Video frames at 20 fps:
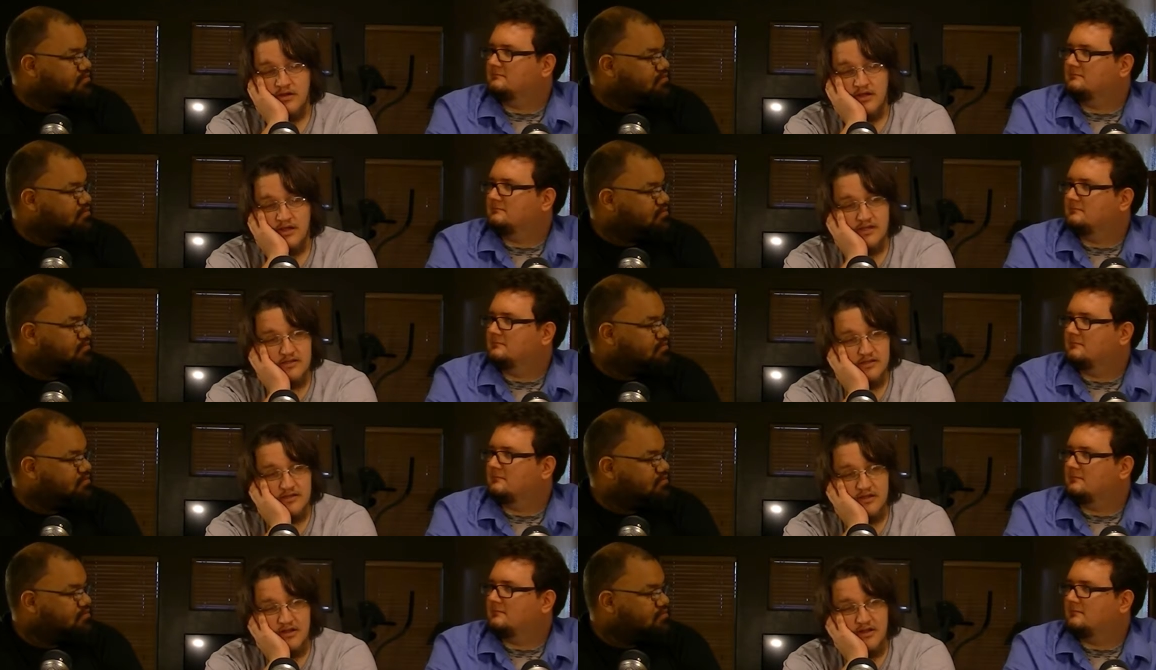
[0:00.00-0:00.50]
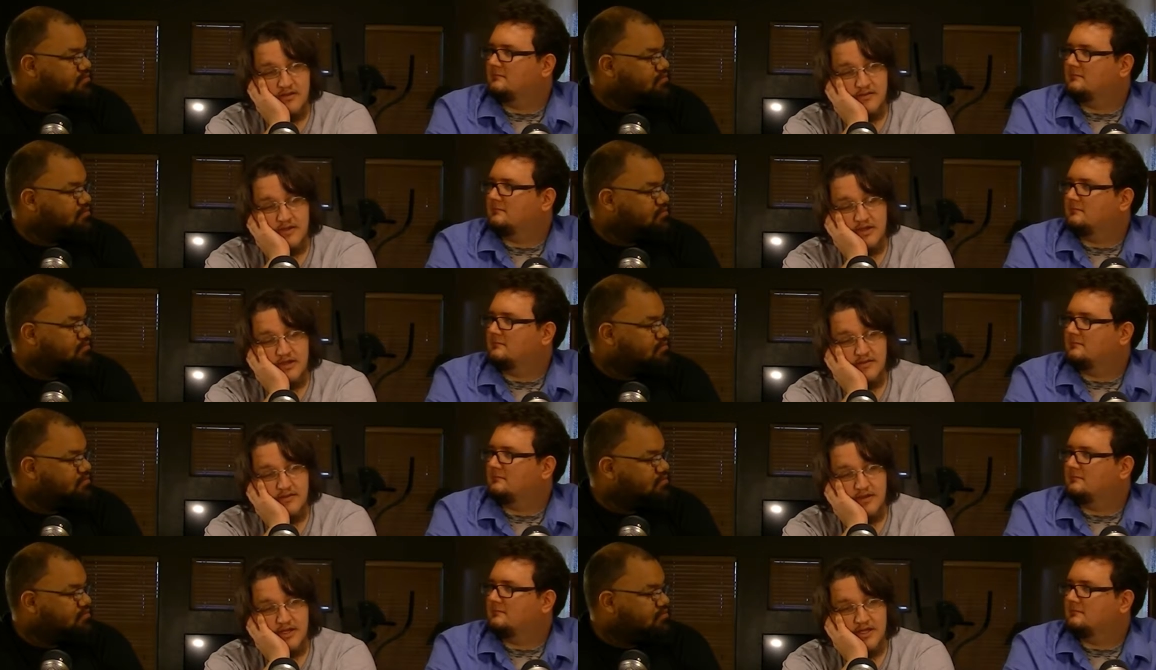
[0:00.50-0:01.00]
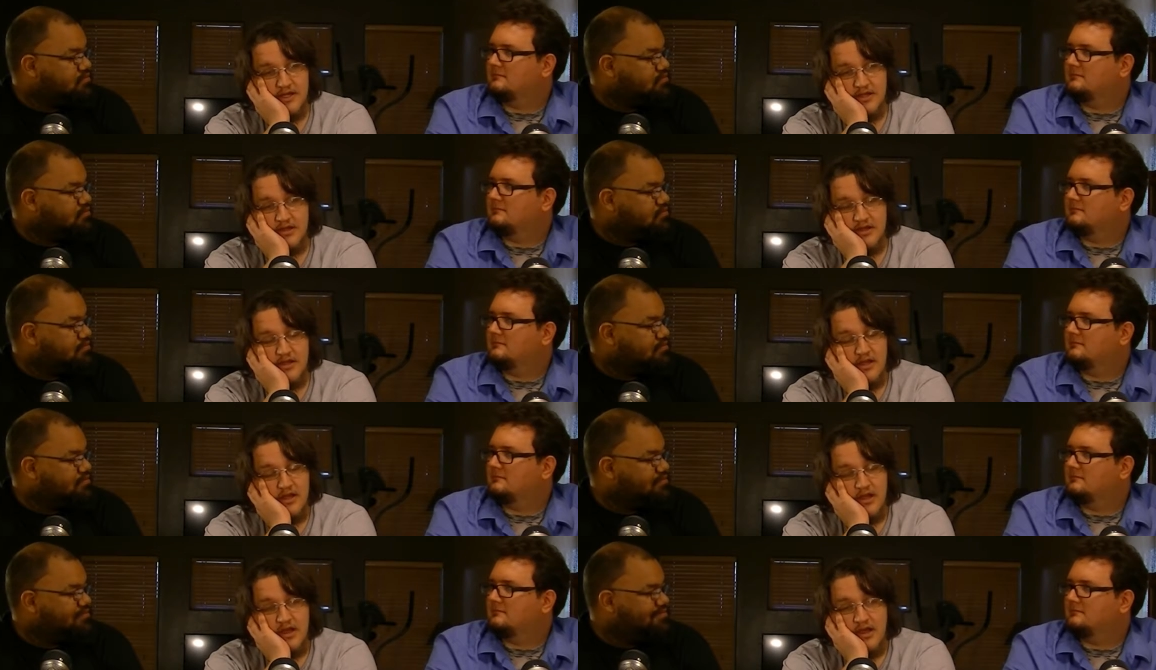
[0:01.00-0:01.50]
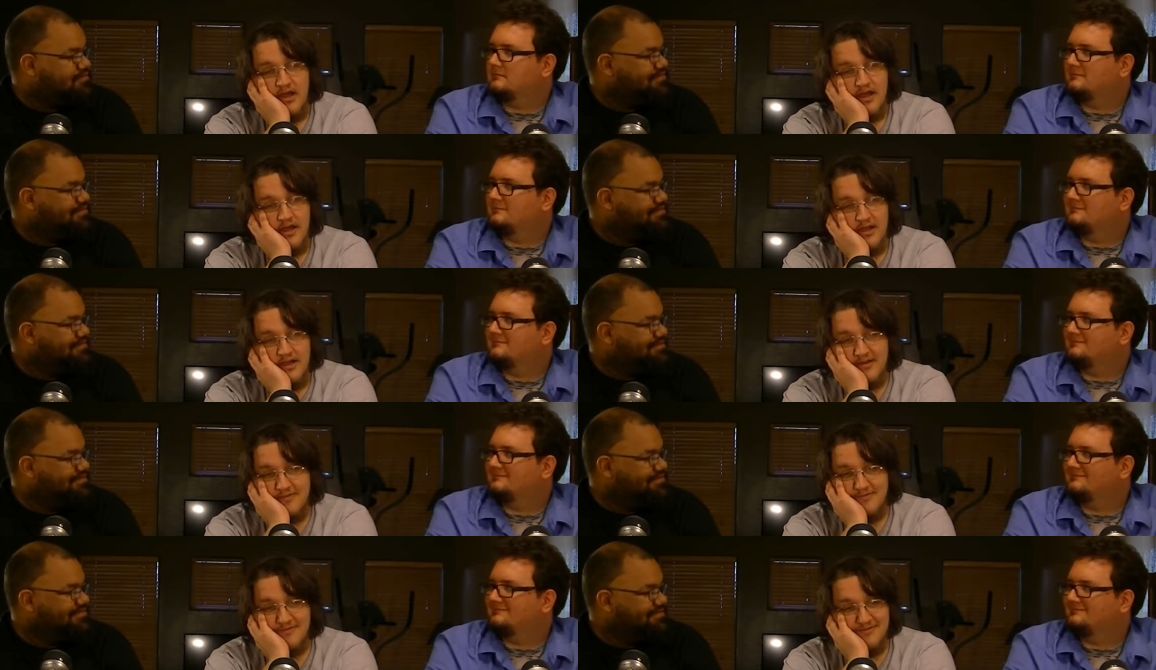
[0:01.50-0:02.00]
Speaker 1: I was going to call him Eric Bana.
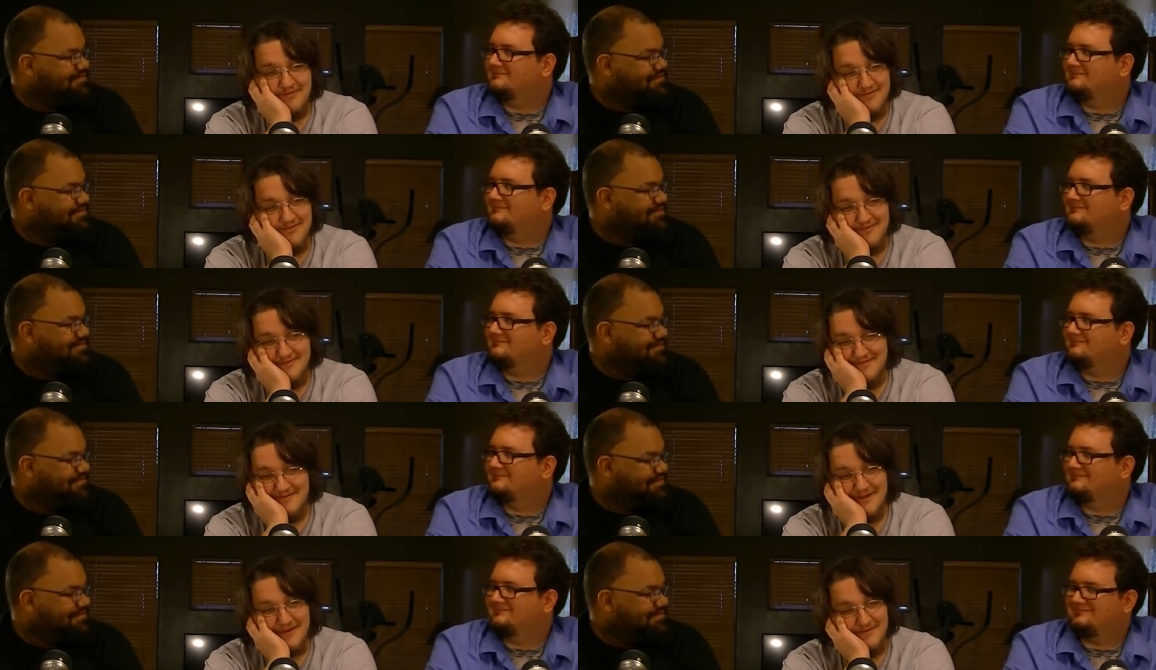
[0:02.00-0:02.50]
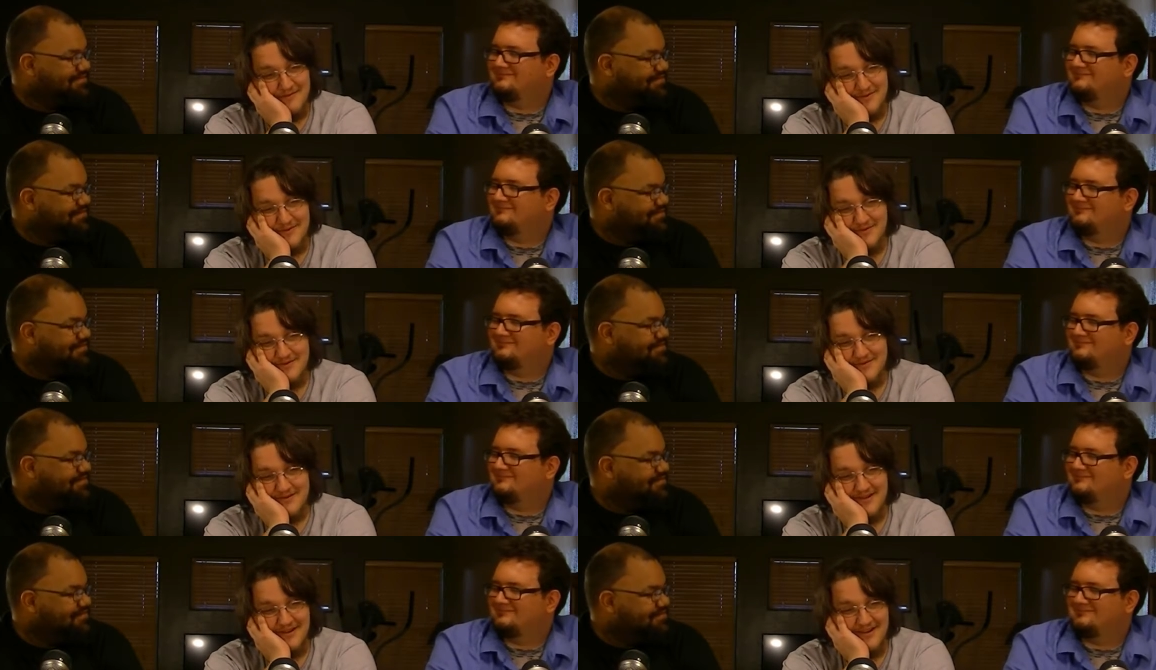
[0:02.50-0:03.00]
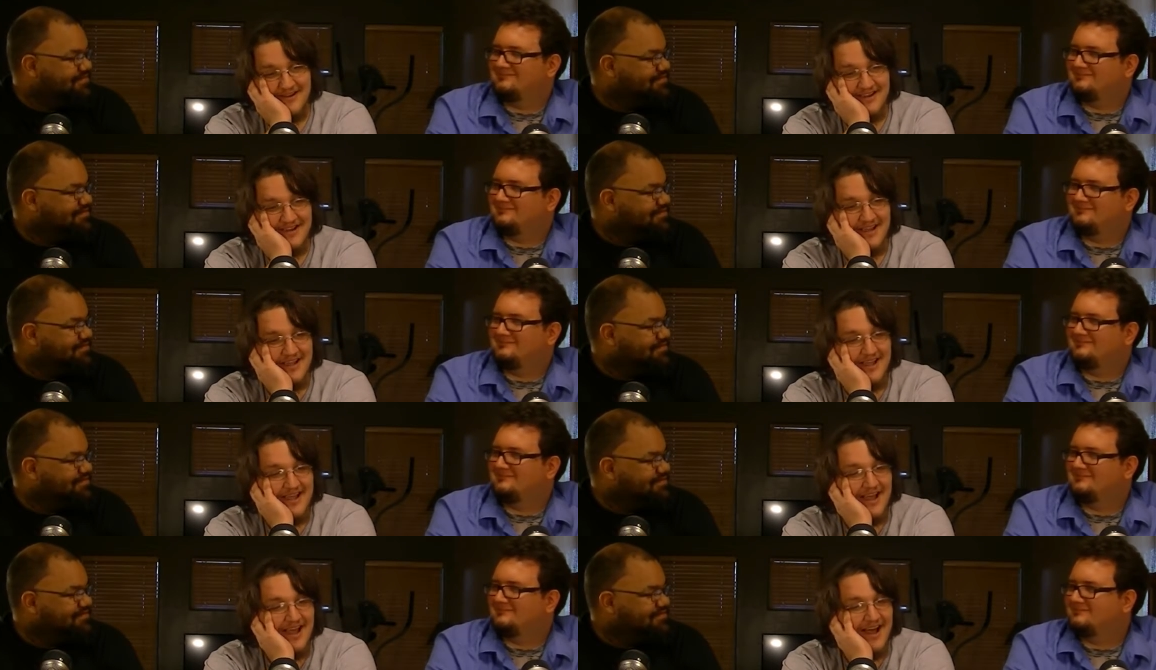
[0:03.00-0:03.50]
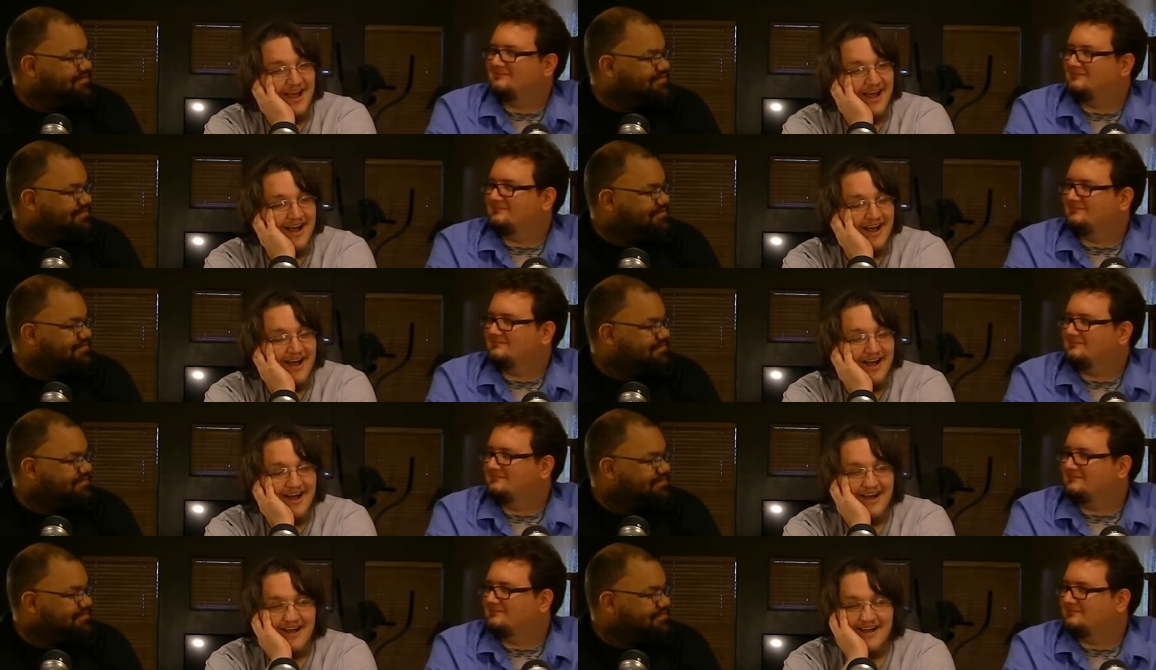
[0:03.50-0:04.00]
I'm so sorry.
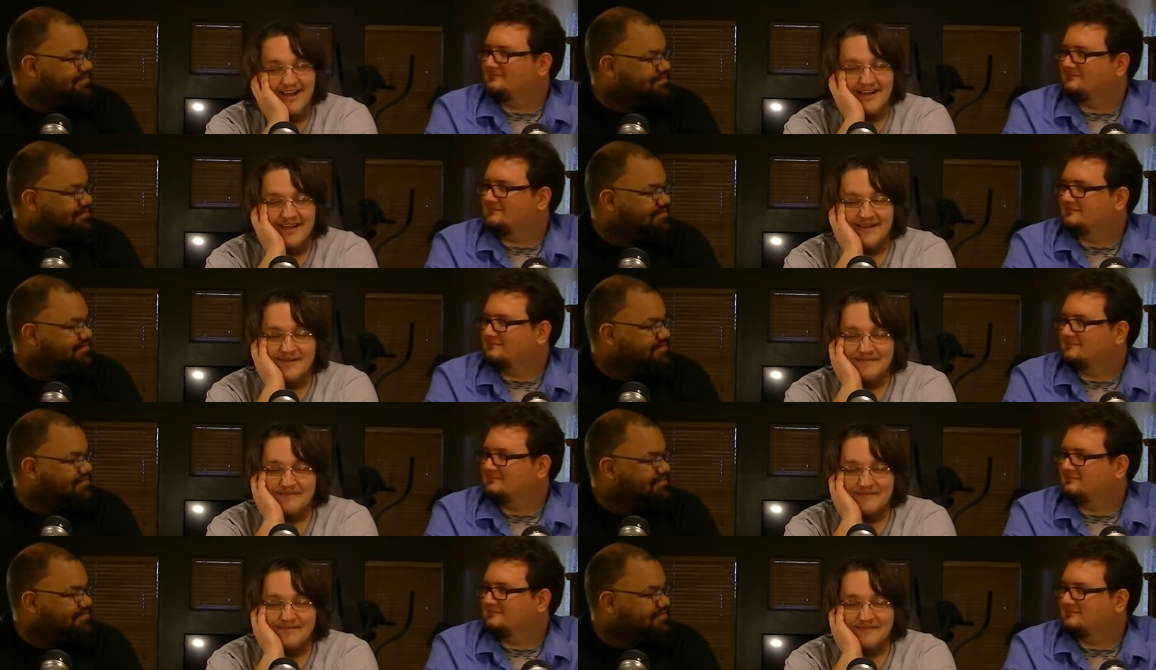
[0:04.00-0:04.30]
I